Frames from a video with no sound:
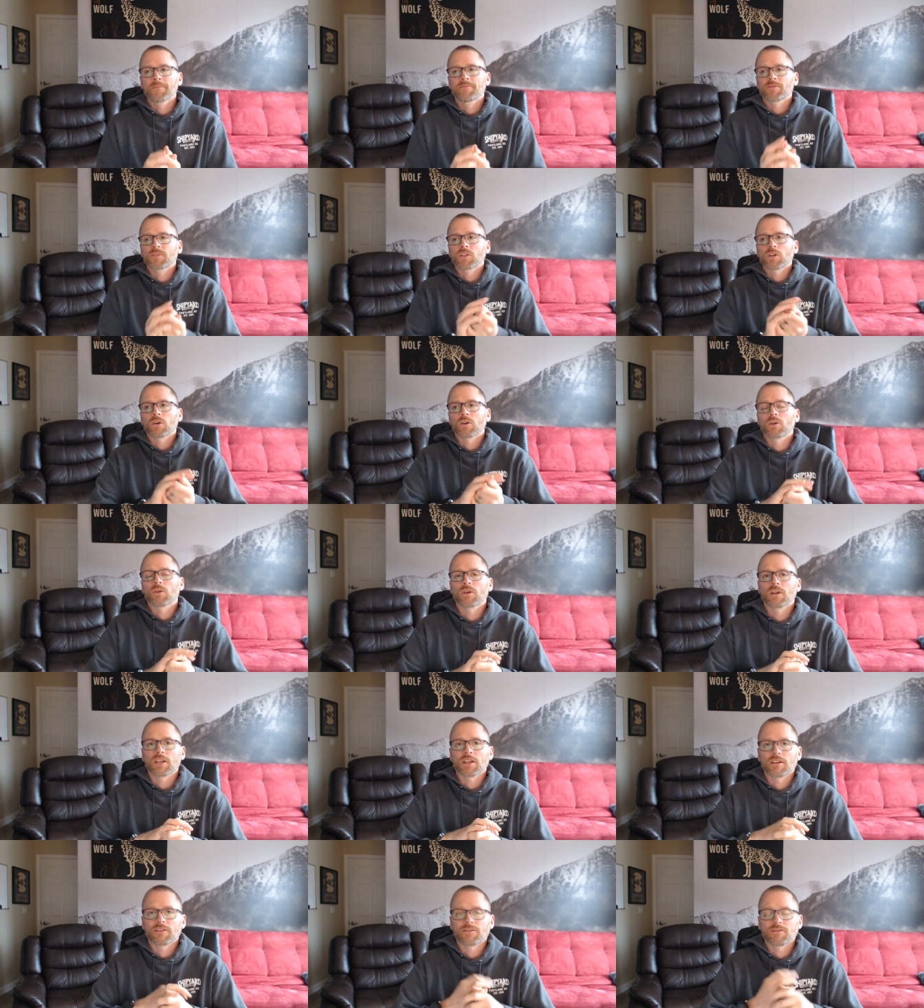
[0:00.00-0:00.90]
So
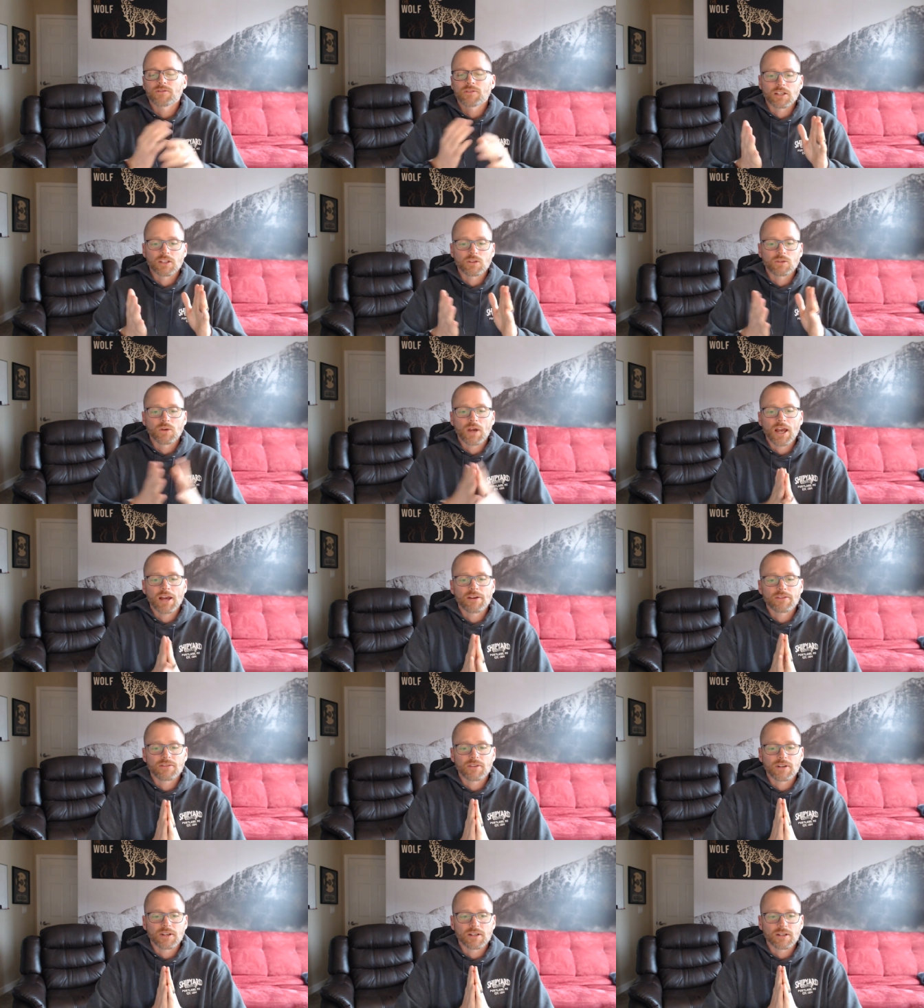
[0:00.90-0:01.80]
if you
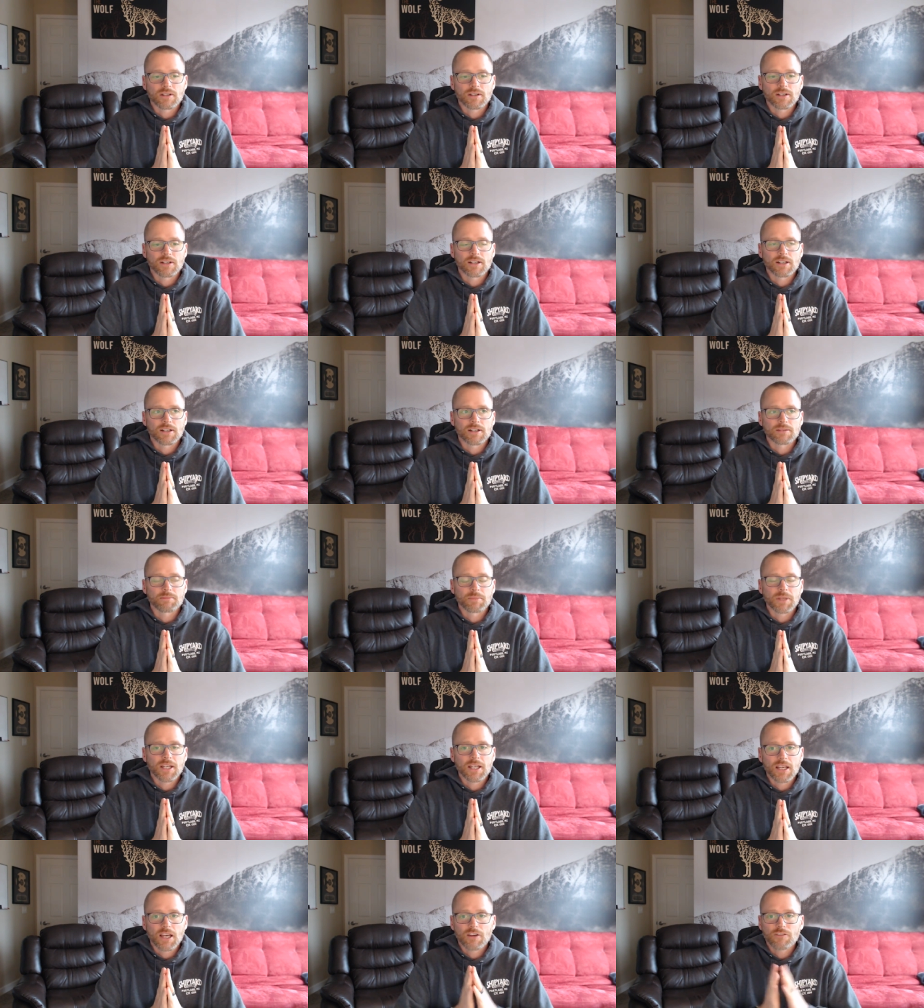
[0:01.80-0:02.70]
have a, a
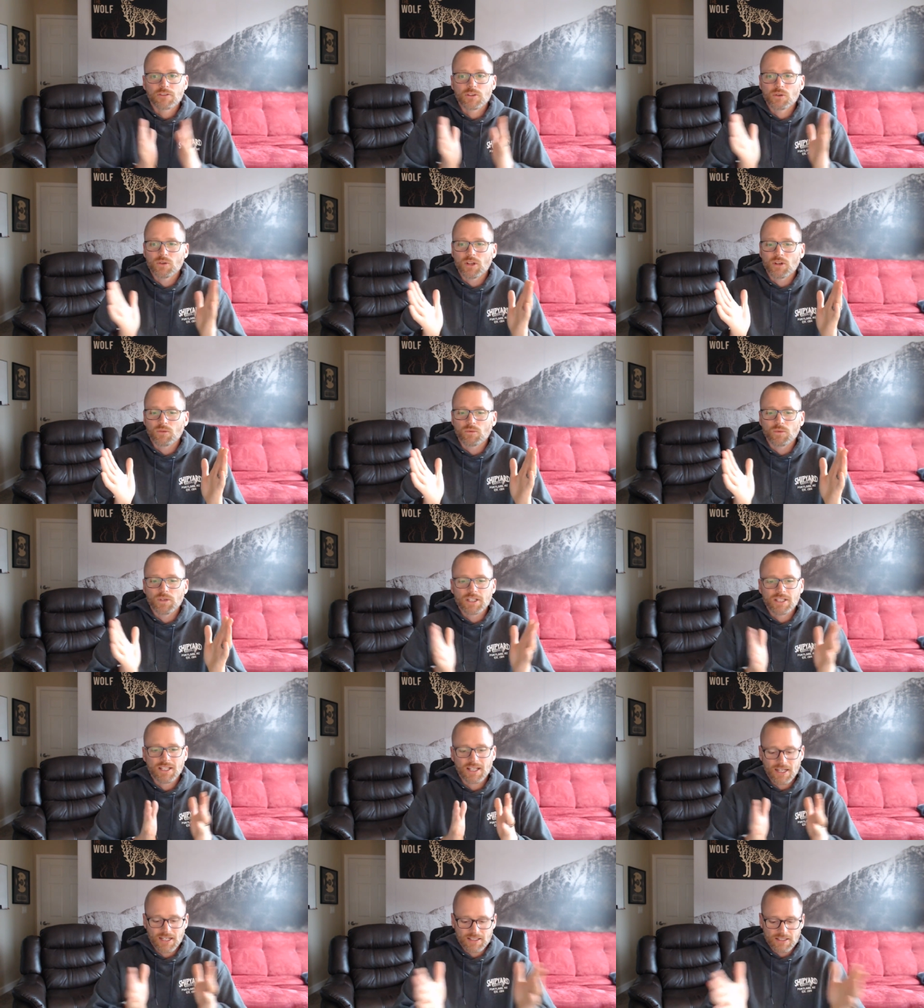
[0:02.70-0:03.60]
P D F, you can
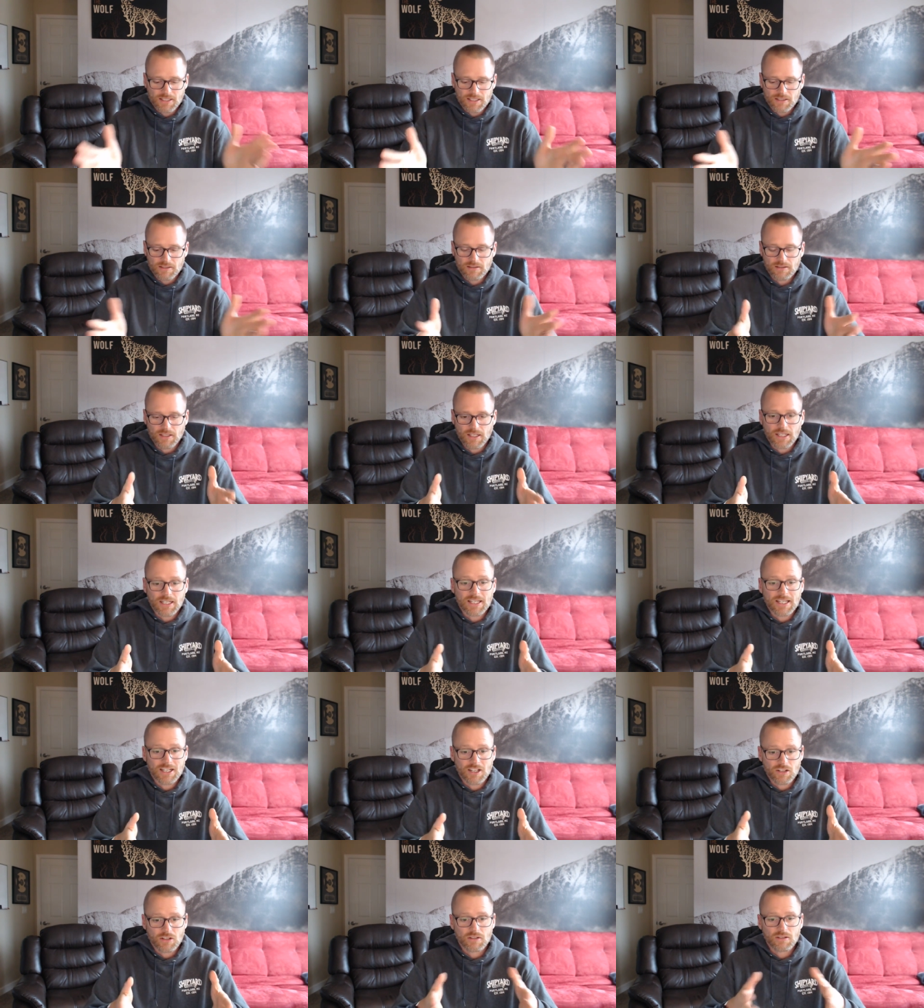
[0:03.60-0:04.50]
resize it in
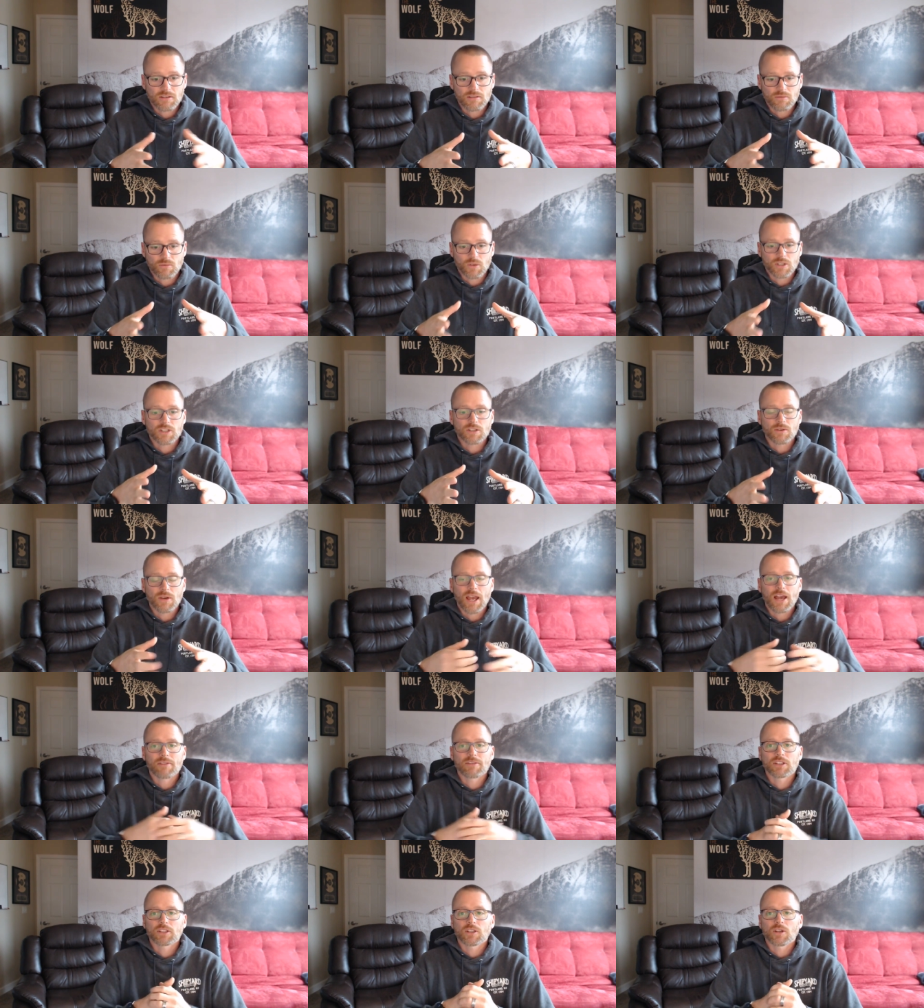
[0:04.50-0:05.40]
here once you
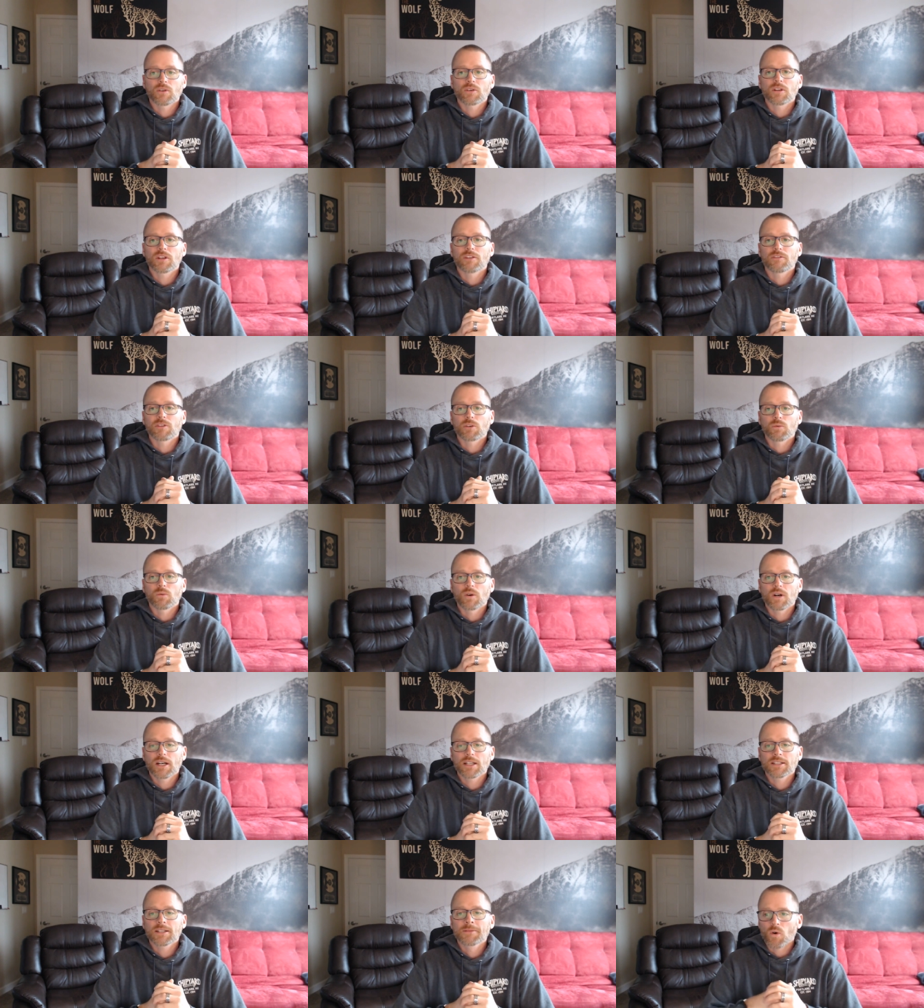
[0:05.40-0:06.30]
have it loaded if you
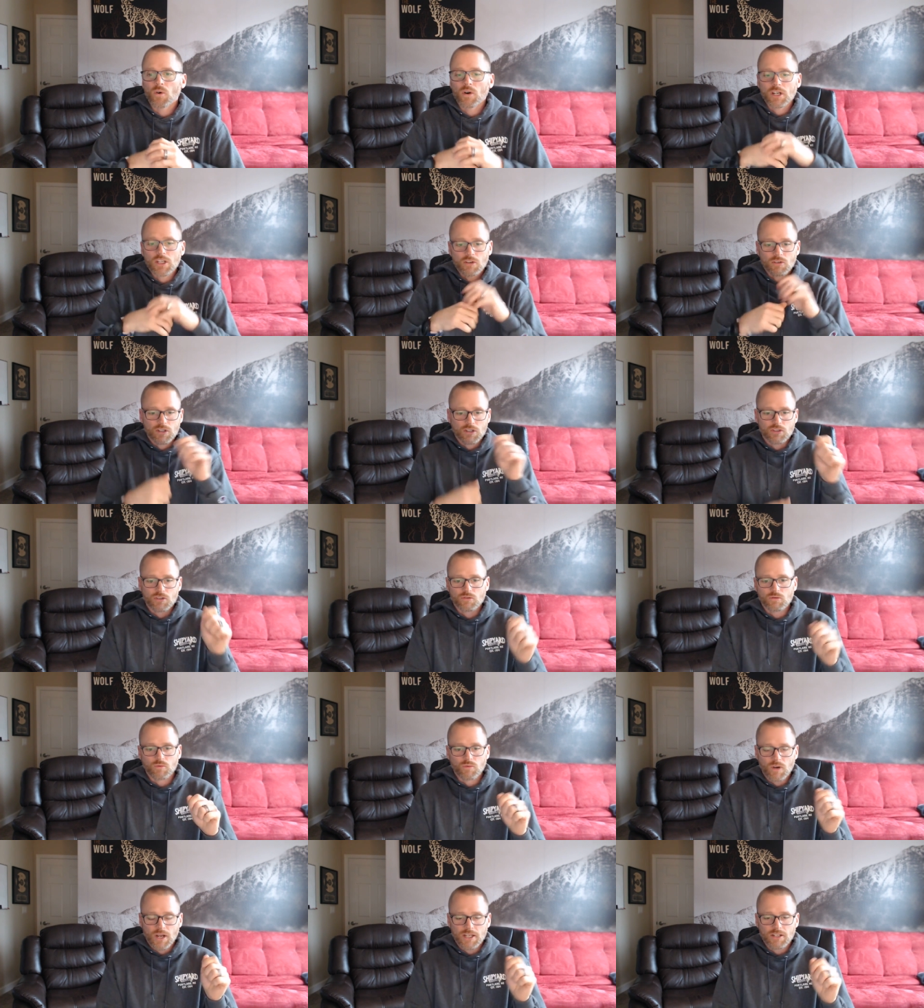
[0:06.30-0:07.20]
want, or you can just
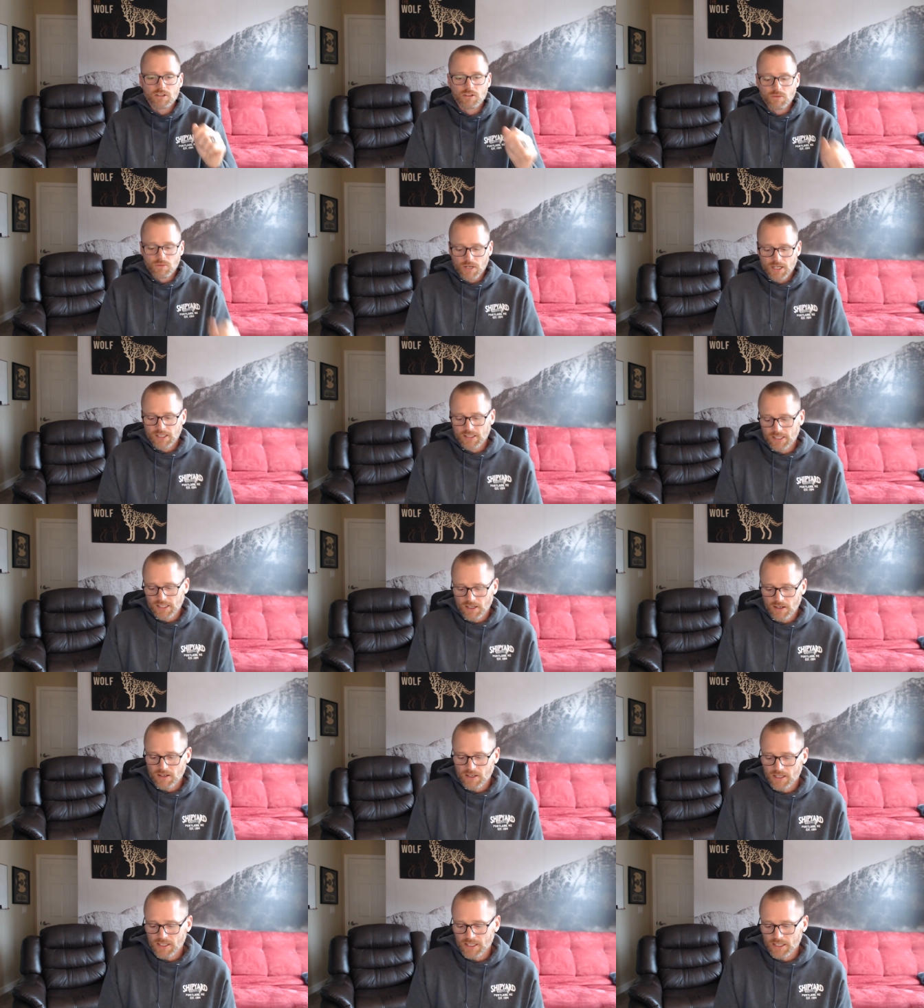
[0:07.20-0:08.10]
write directly
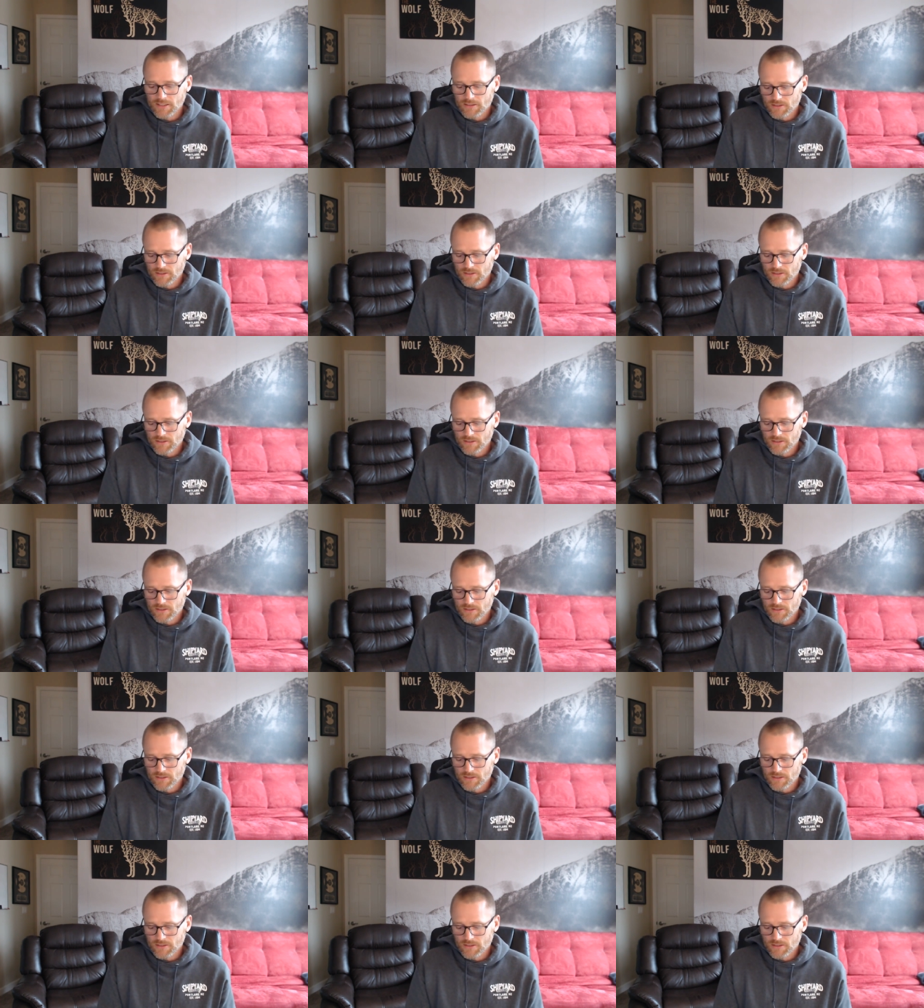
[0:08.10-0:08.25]
on it.